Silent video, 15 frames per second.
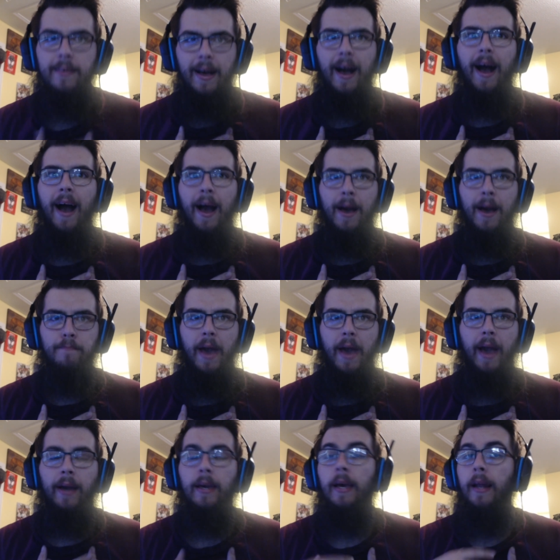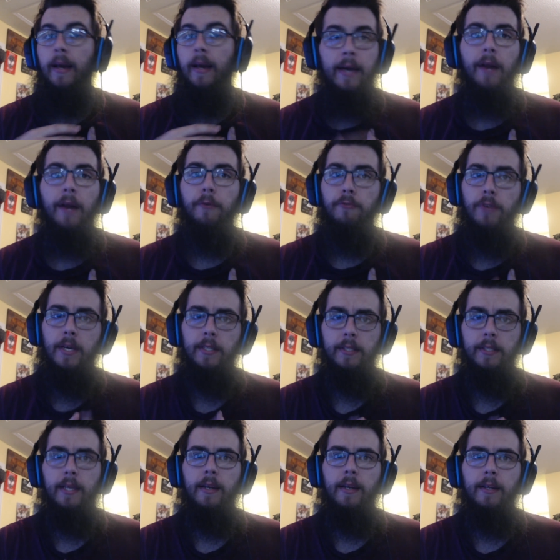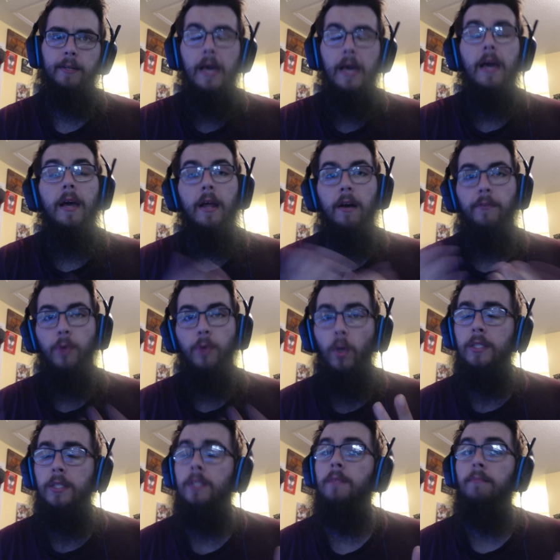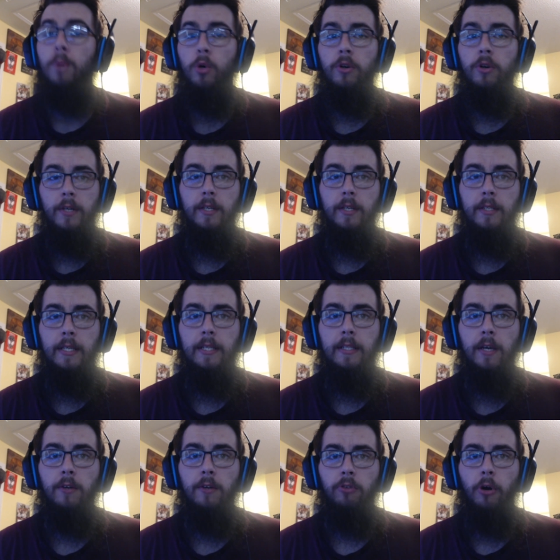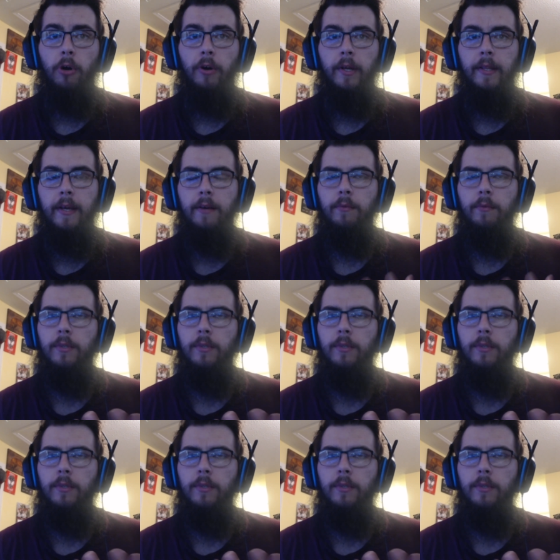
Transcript: I'm back and I got it reinstated. Now, if you want some more details regarding that, which